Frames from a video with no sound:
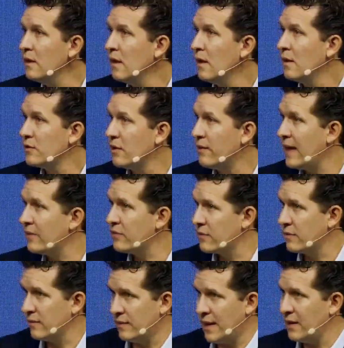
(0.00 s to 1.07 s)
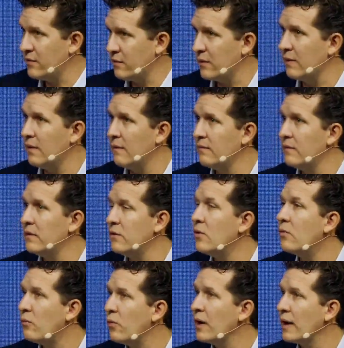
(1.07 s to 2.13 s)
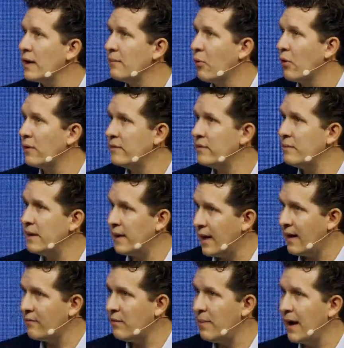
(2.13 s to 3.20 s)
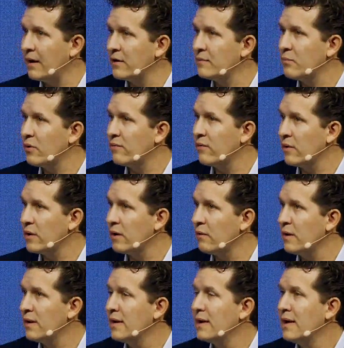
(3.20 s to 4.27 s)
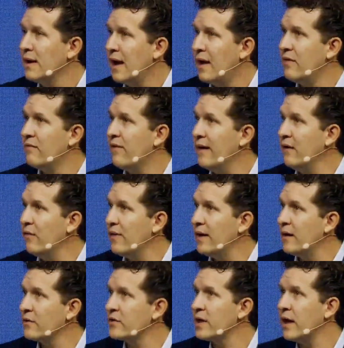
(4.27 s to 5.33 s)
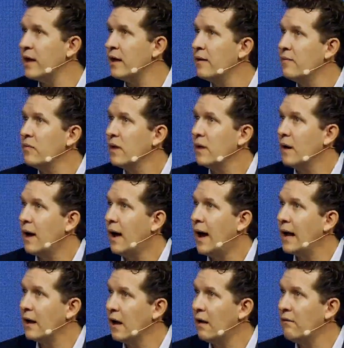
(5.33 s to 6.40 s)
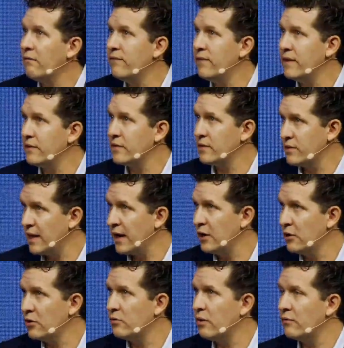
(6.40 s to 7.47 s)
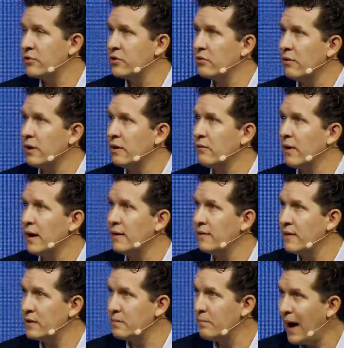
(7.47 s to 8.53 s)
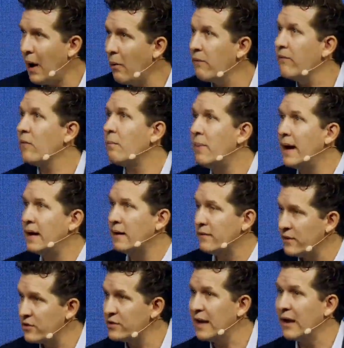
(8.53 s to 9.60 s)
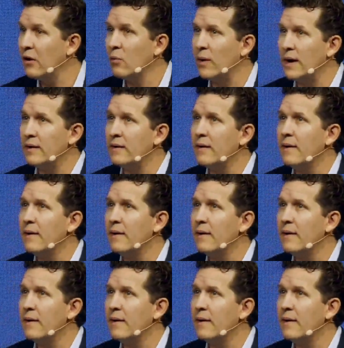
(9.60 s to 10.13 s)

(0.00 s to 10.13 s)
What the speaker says: So that's really important to me to have a balanced portfolio. And the final thing I'll say, I love this secular growth story, right? This powerful beta, this tailwind.